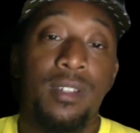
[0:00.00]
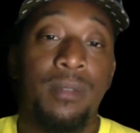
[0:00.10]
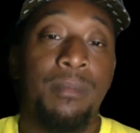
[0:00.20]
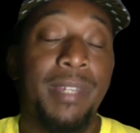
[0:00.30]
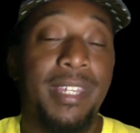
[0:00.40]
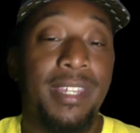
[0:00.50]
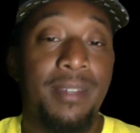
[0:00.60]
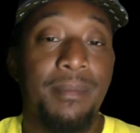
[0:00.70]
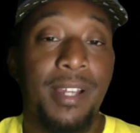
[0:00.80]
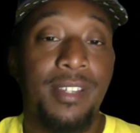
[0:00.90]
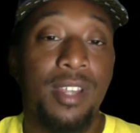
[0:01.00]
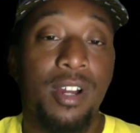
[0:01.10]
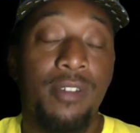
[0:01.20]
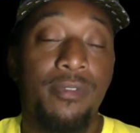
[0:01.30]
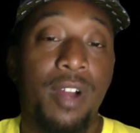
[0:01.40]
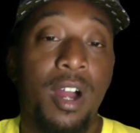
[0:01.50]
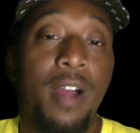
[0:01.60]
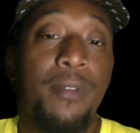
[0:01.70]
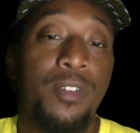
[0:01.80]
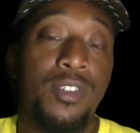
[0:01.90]
myself
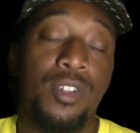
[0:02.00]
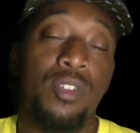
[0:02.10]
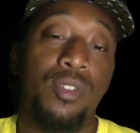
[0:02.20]
offers a